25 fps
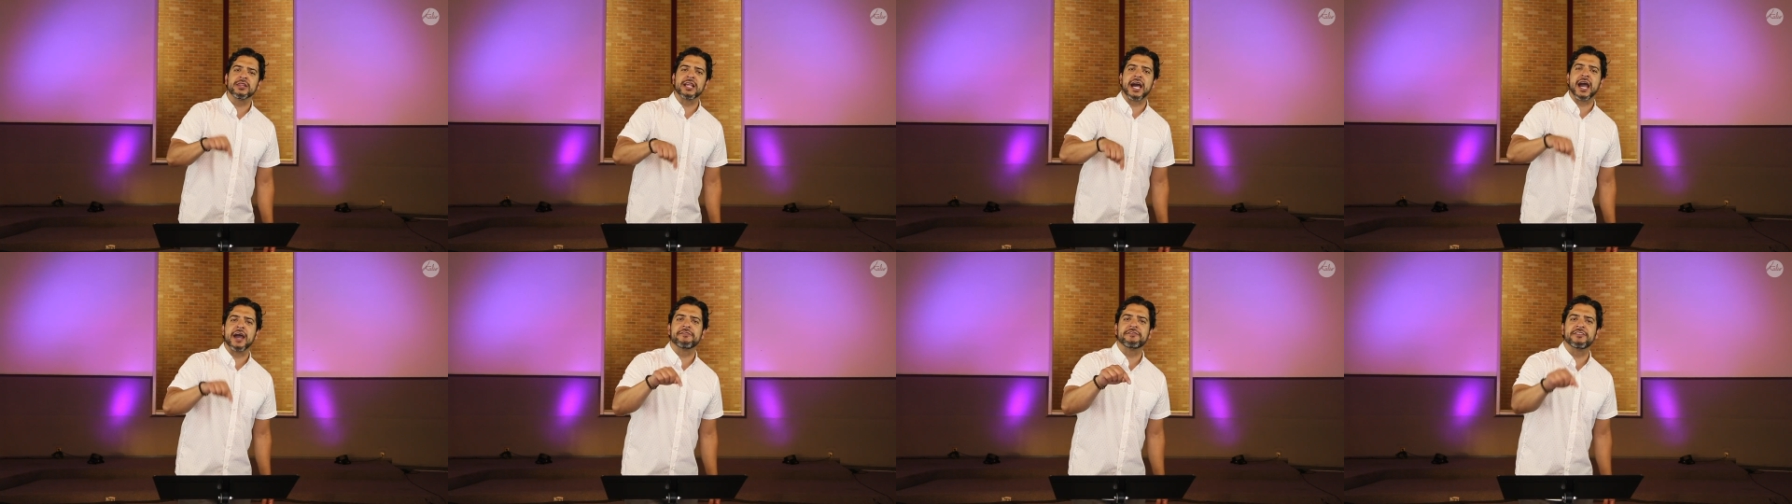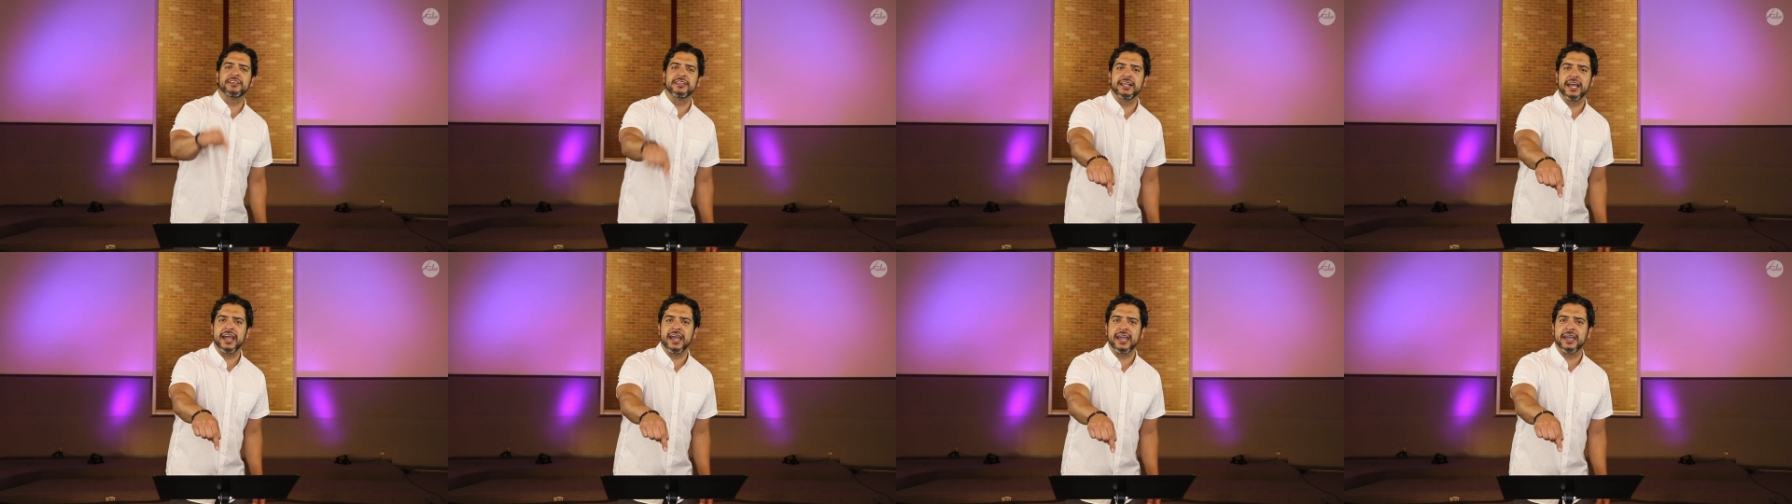life
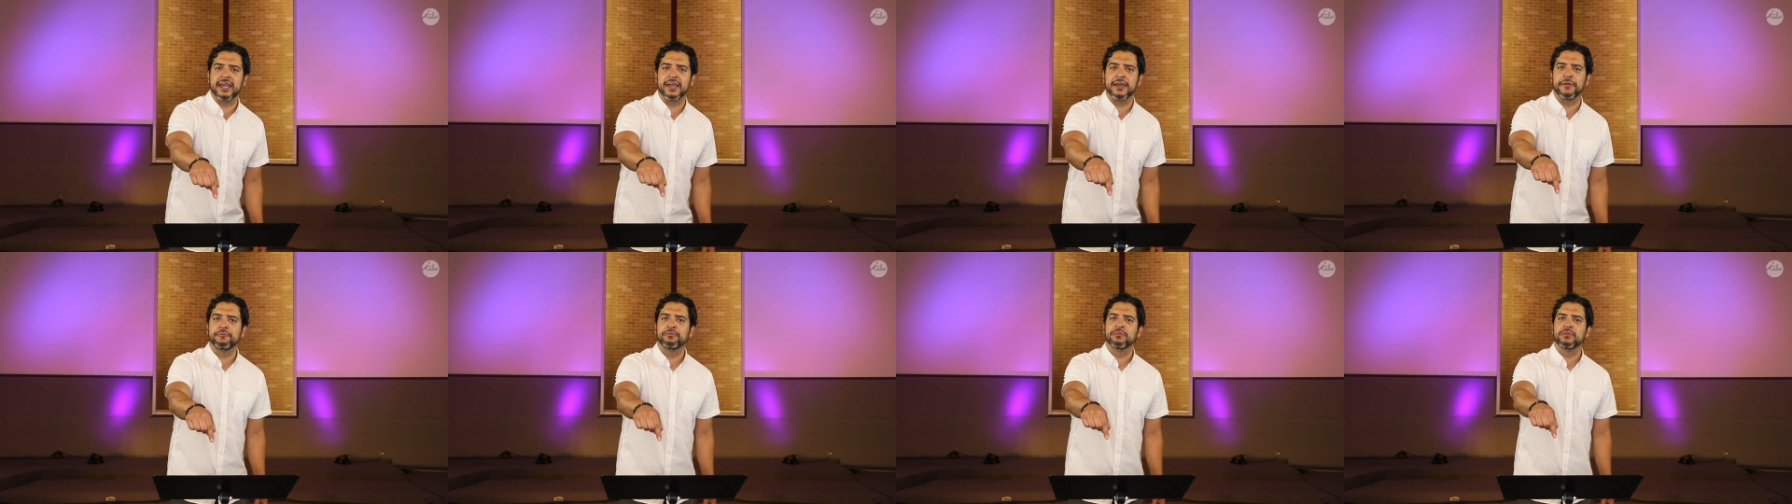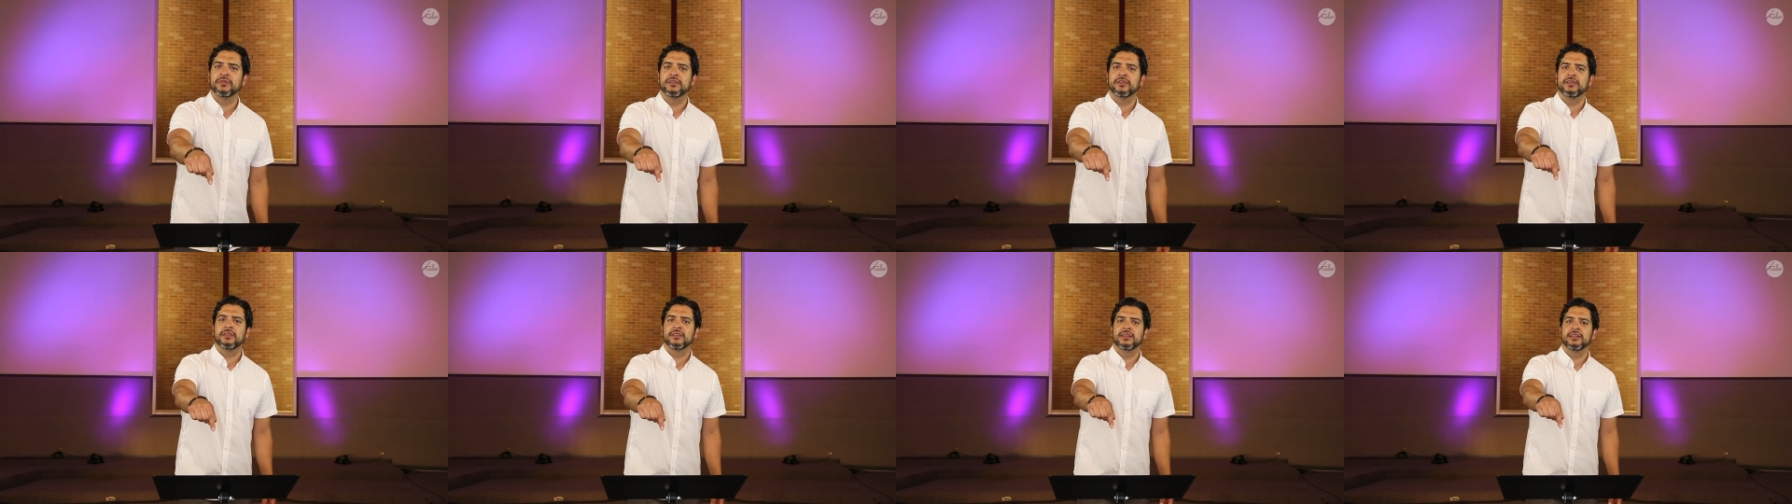
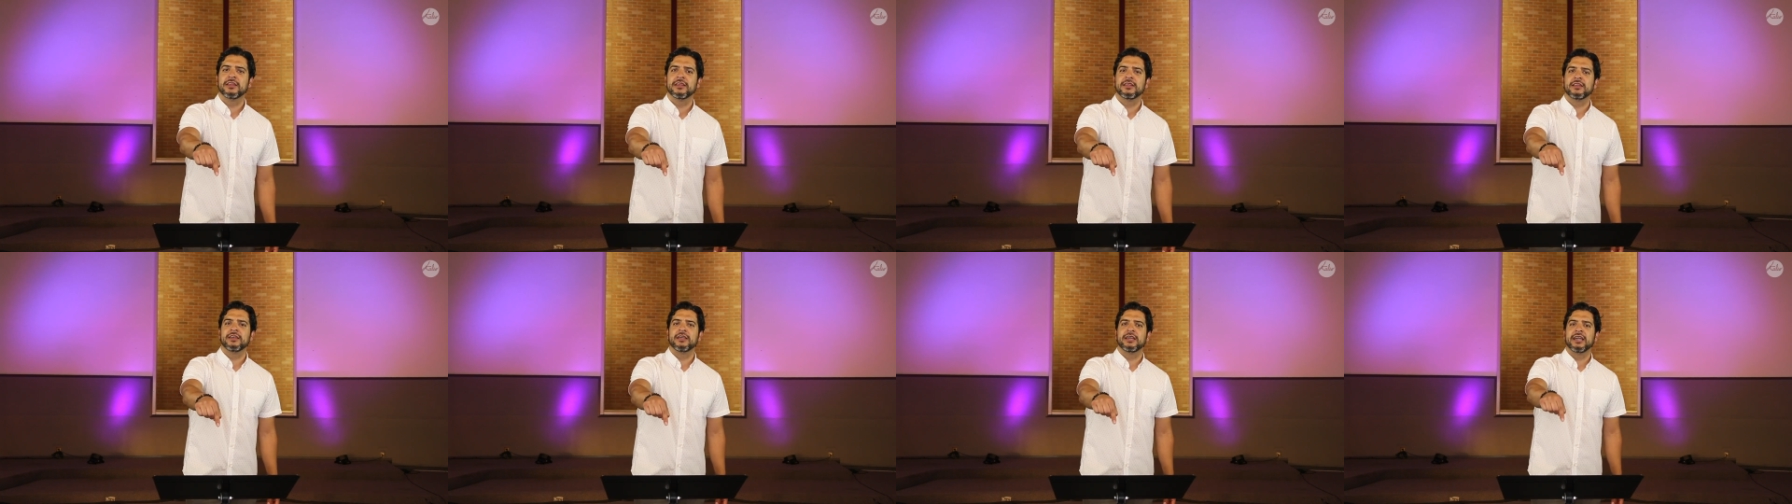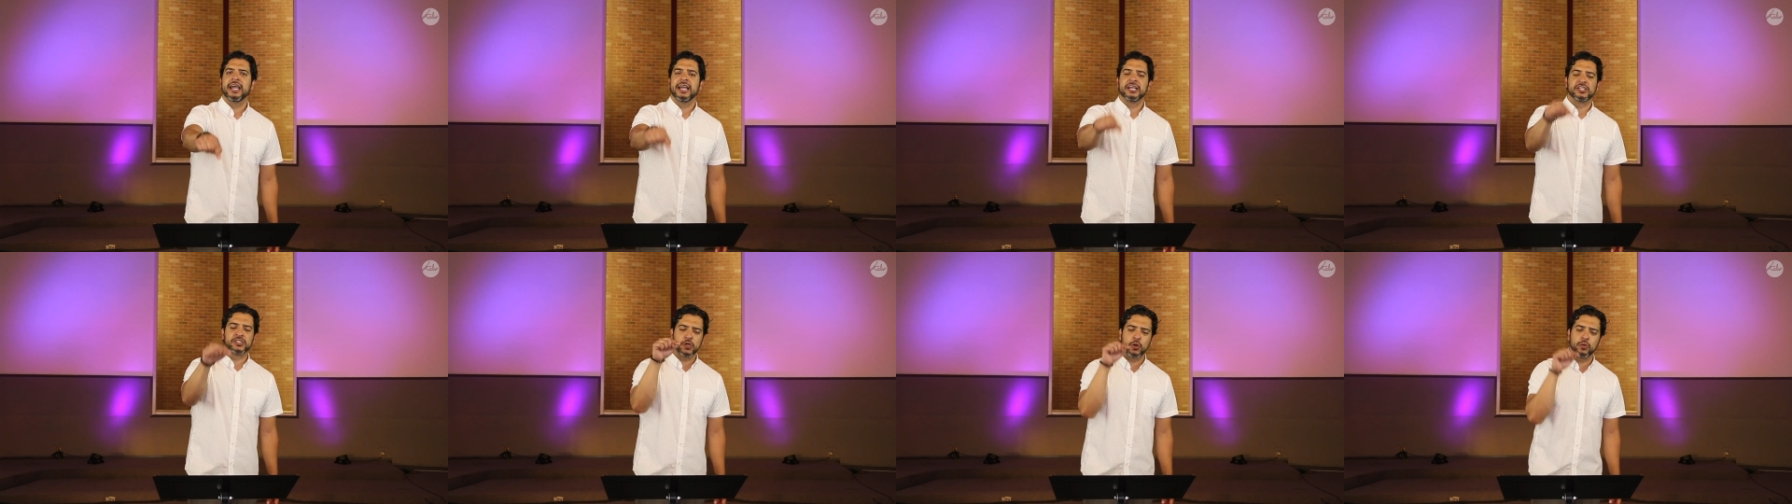today
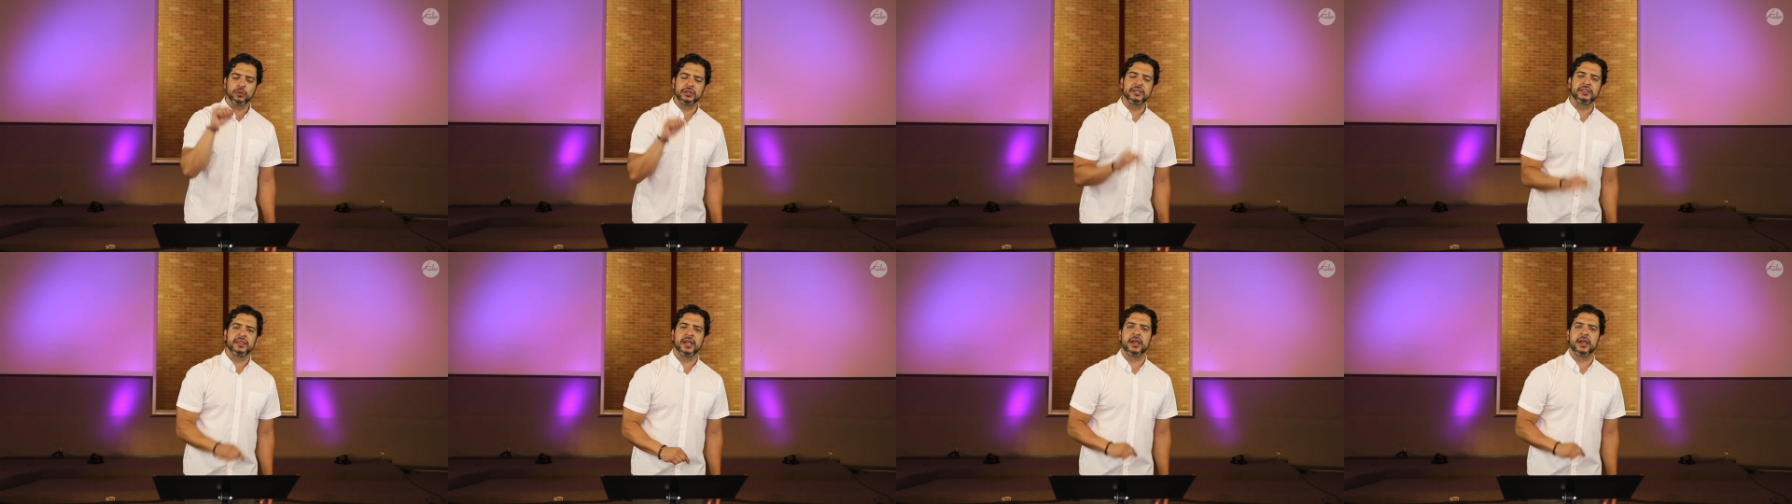is only